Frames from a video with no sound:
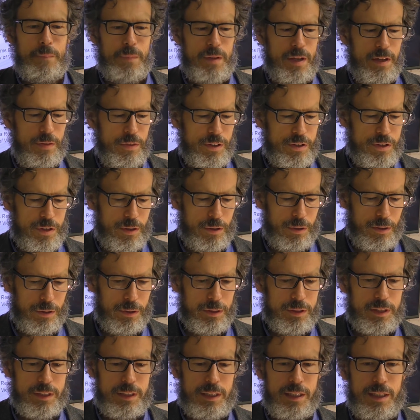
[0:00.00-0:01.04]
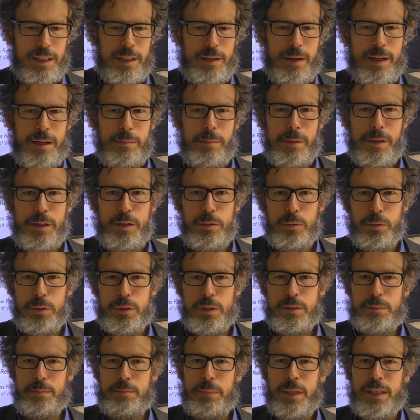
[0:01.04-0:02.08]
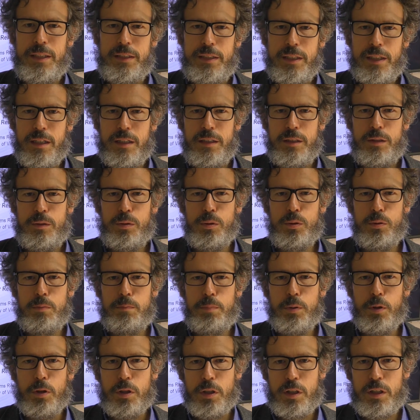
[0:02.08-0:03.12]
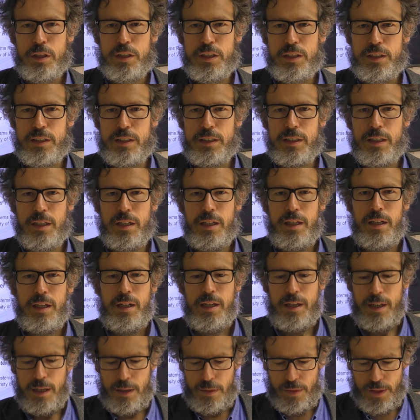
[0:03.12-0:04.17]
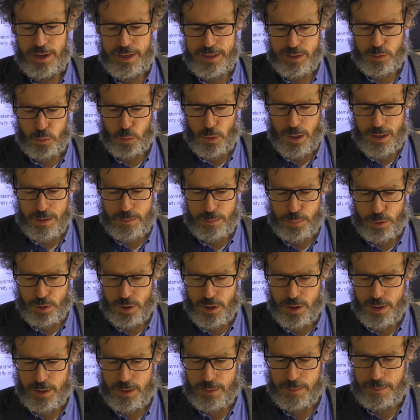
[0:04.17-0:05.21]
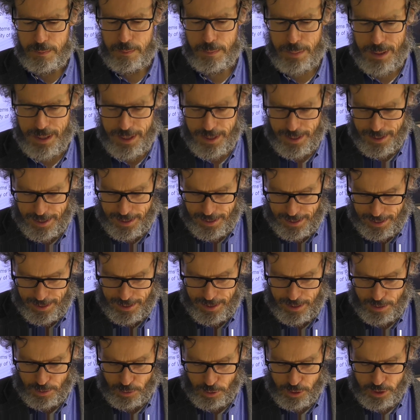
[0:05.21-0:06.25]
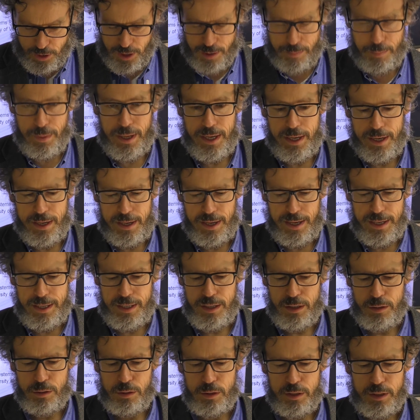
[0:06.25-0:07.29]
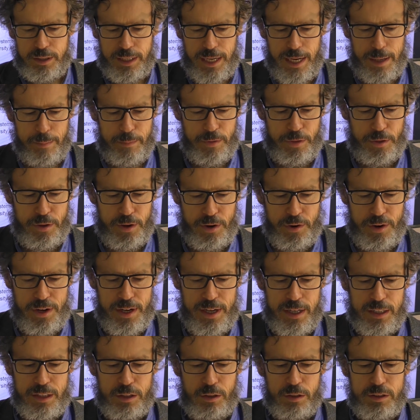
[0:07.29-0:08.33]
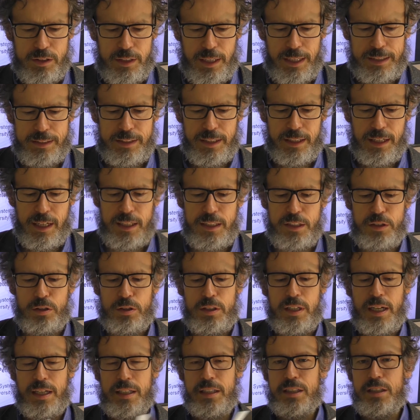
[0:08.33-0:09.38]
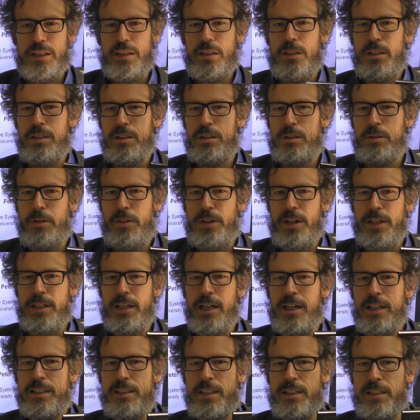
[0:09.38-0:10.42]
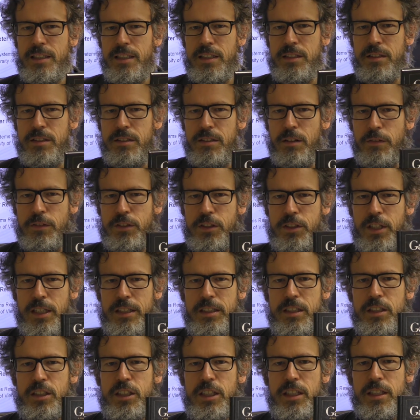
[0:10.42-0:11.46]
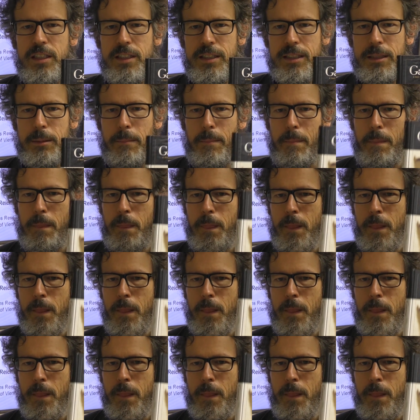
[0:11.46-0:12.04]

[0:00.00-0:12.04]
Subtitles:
In this course I will use basically two books. There is one book by Roger McCain called Game Theory, a Non-Technical Introduction to the Analysis of Strategies.